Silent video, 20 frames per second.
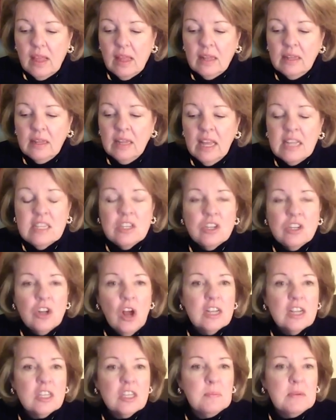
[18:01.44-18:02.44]
let's
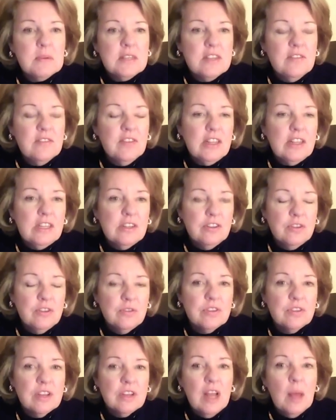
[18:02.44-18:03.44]
talk specifically, Susan,